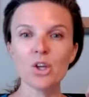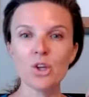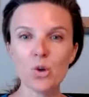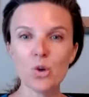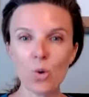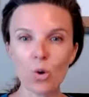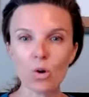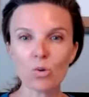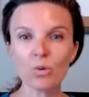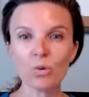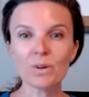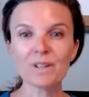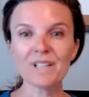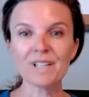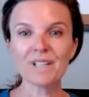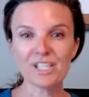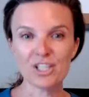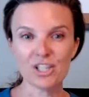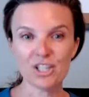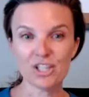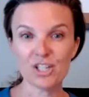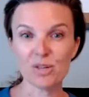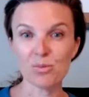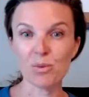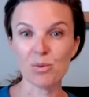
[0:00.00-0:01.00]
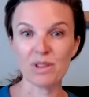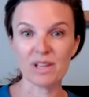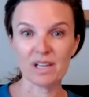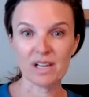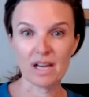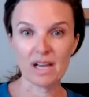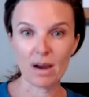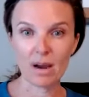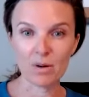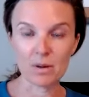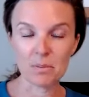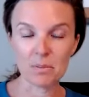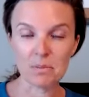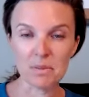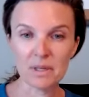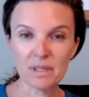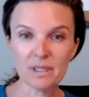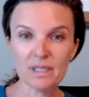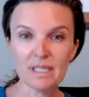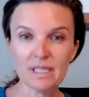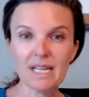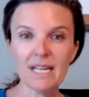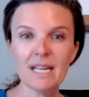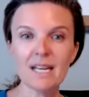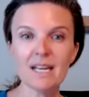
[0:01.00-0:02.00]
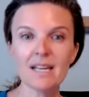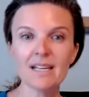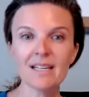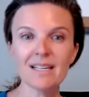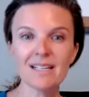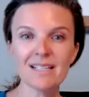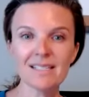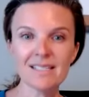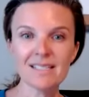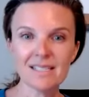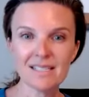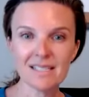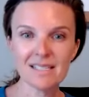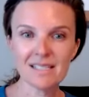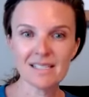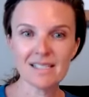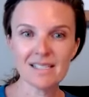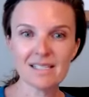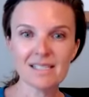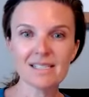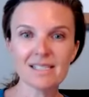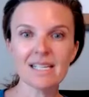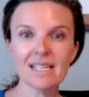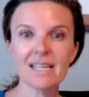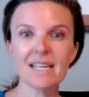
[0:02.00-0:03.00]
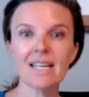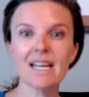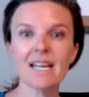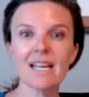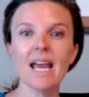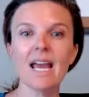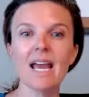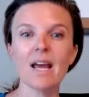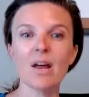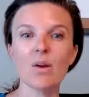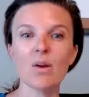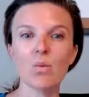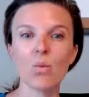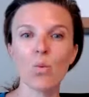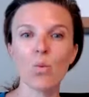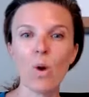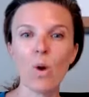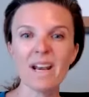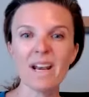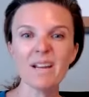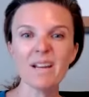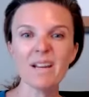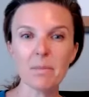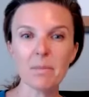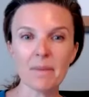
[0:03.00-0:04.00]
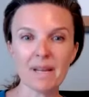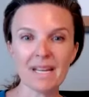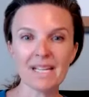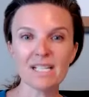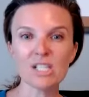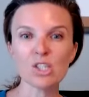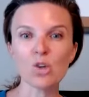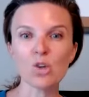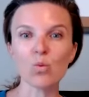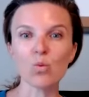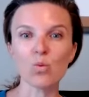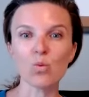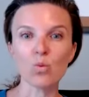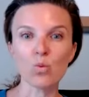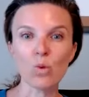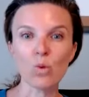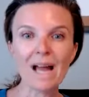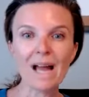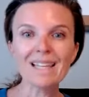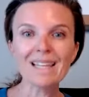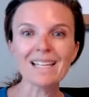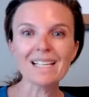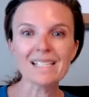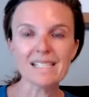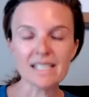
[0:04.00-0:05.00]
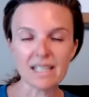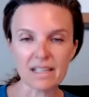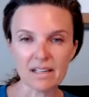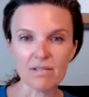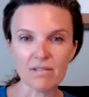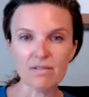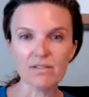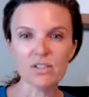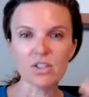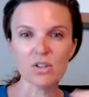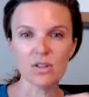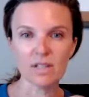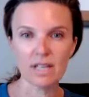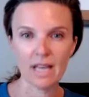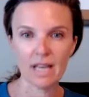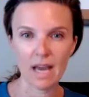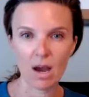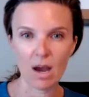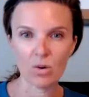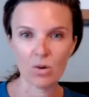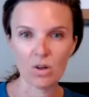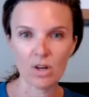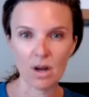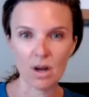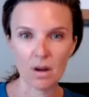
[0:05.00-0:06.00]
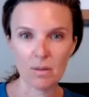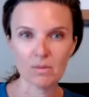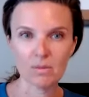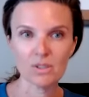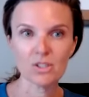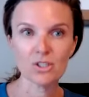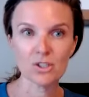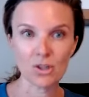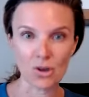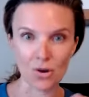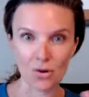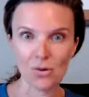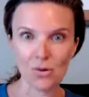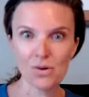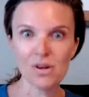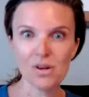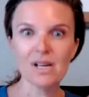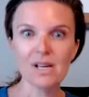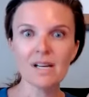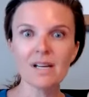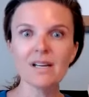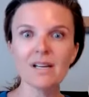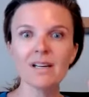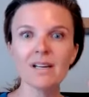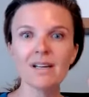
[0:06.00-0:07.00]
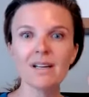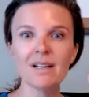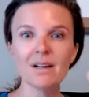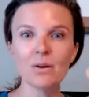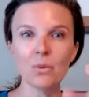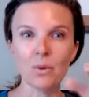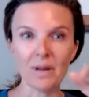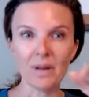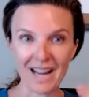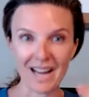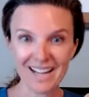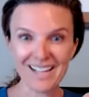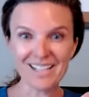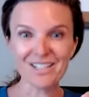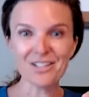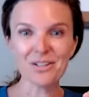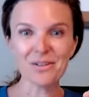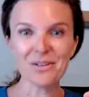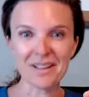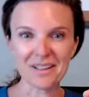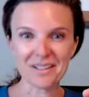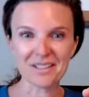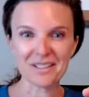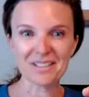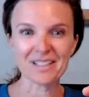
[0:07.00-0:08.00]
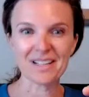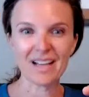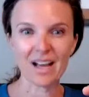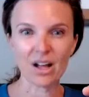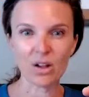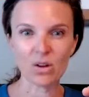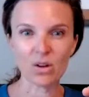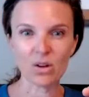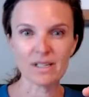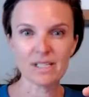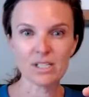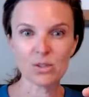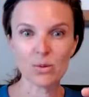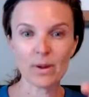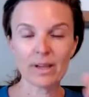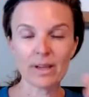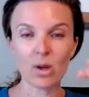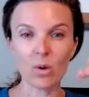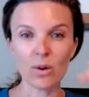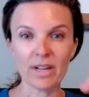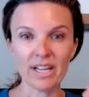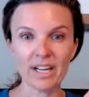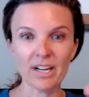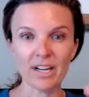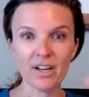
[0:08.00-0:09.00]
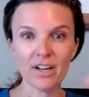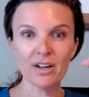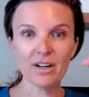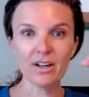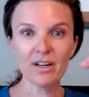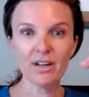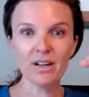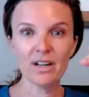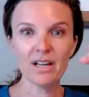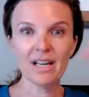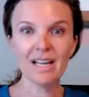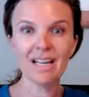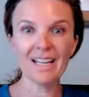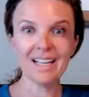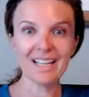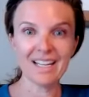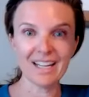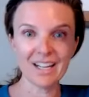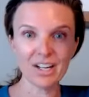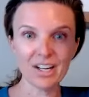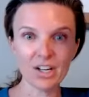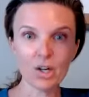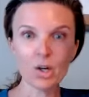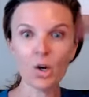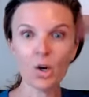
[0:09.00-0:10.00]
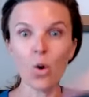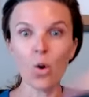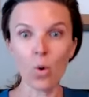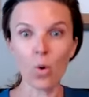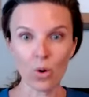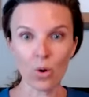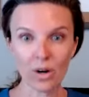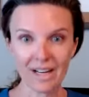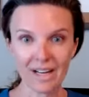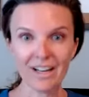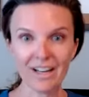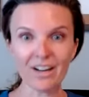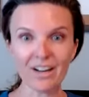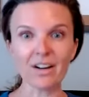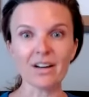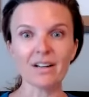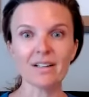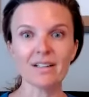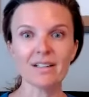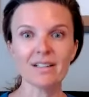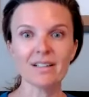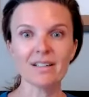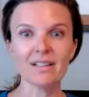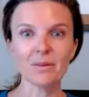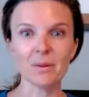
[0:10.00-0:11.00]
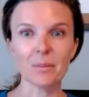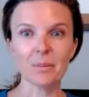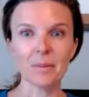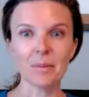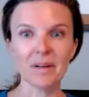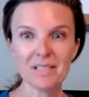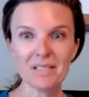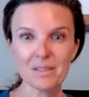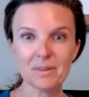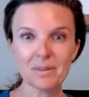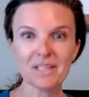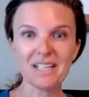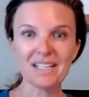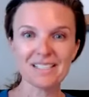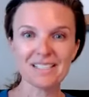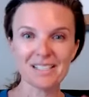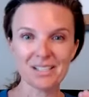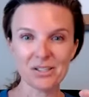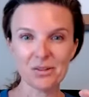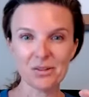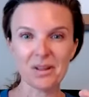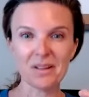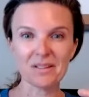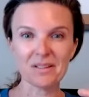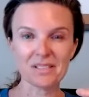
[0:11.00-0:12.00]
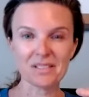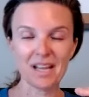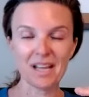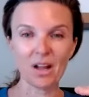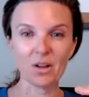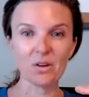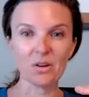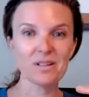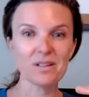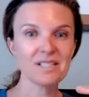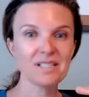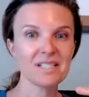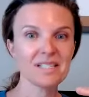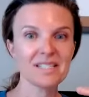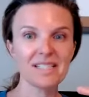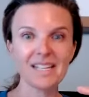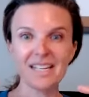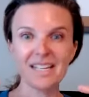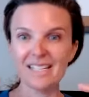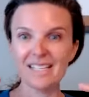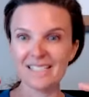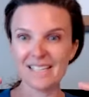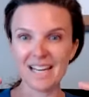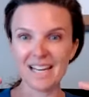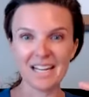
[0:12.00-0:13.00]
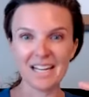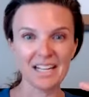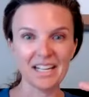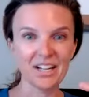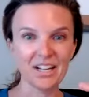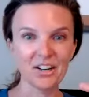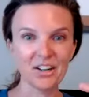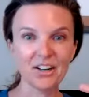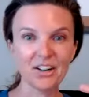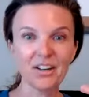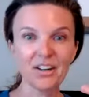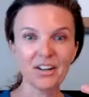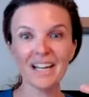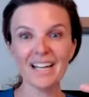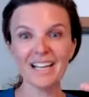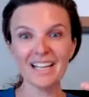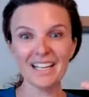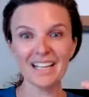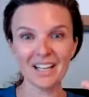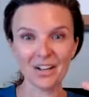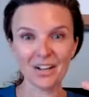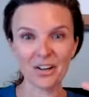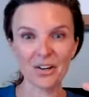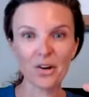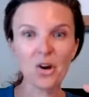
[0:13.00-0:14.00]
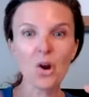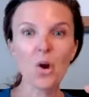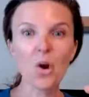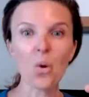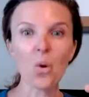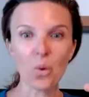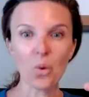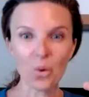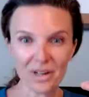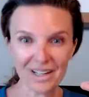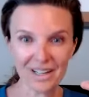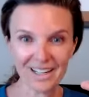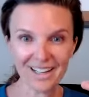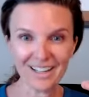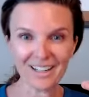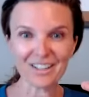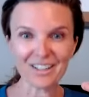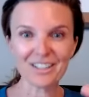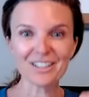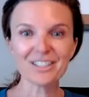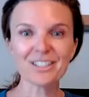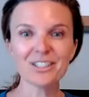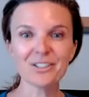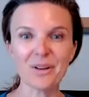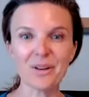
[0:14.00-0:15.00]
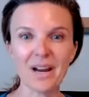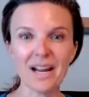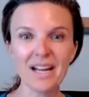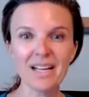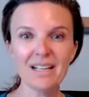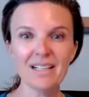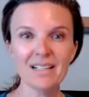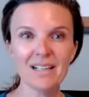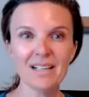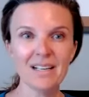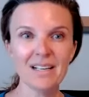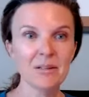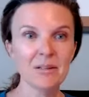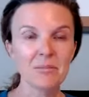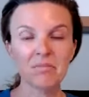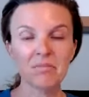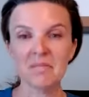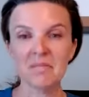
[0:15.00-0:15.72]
your relationship with accountability, consistency, and what it means relative to the outcome. So when I eat 2000 calories, do I go here, here, or here? My husband eats 2000 calories. Does he stay here, here, or here, right?